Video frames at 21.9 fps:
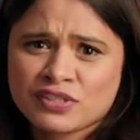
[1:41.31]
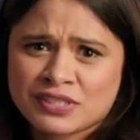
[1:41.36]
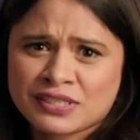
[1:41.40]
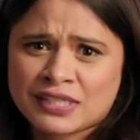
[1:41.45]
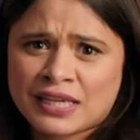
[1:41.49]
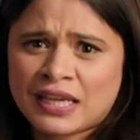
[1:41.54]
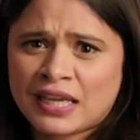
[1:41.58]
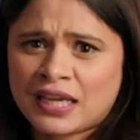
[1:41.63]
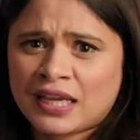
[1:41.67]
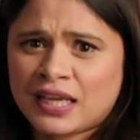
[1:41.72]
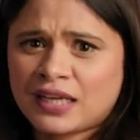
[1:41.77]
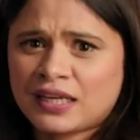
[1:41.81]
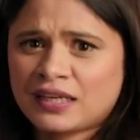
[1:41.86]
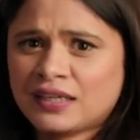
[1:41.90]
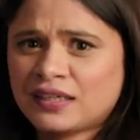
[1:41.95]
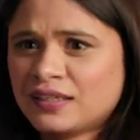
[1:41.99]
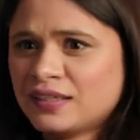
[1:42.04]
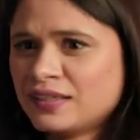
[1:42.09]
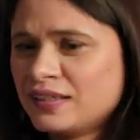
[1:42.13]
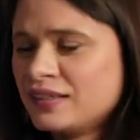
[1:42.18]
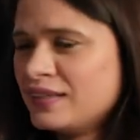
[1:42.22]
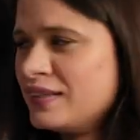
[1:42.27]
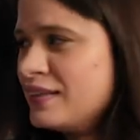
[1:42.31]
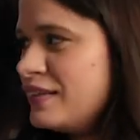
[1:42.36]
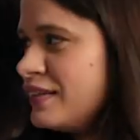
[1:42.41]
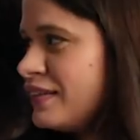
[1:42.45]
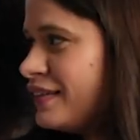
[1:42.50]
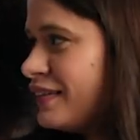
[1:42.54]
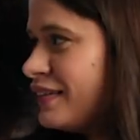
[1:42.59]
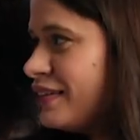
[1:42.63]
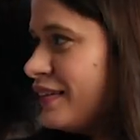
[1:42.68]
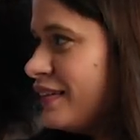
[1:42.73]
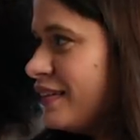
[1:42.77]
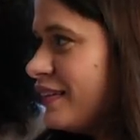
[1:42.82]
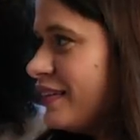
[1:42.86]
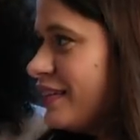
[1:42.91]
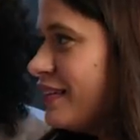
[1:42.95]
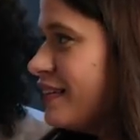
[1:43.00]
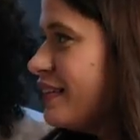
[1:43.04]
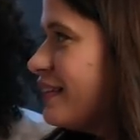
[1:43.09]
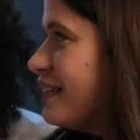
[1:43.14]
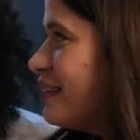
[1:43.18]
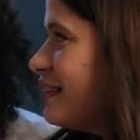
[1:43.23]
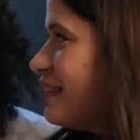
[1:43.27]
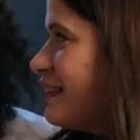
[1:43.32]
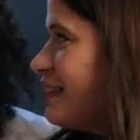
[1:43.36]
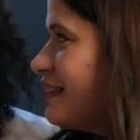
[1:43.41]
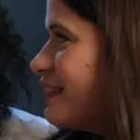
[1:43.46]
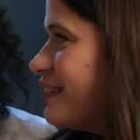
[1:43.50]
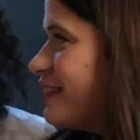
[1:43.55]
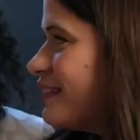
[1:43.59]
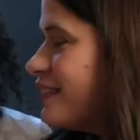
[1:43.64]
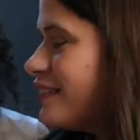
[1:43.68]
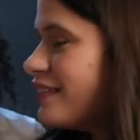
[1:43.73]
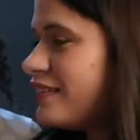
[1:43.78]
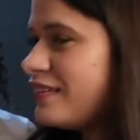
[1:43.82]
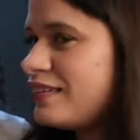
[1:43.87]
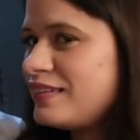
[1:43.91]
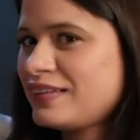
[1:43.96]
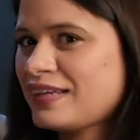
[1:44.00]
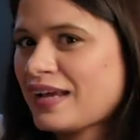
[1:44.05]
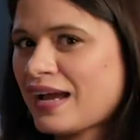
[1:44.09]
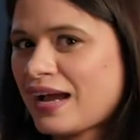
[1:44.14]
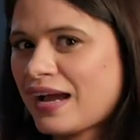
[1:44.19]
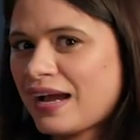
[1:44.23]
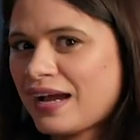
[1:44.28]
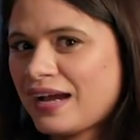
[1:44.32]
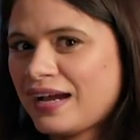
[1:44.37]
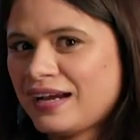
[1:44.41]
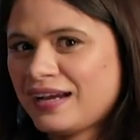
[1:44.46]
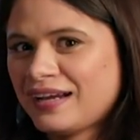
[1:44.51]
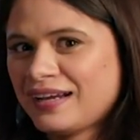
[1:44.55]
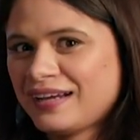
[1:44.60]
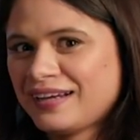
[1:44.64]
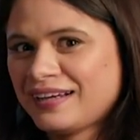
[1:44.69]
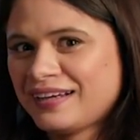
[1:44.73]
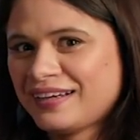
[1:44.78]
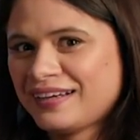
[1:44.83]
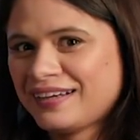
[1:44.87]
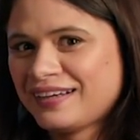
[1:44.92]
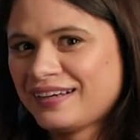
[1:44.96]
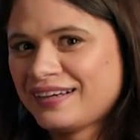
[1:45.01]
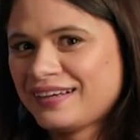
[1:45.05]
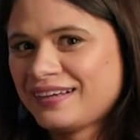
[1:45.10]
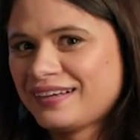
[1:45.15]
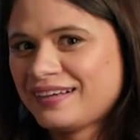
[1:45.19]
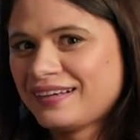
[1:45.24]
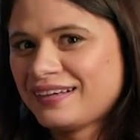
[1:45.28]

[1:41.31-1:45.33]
(not speaking)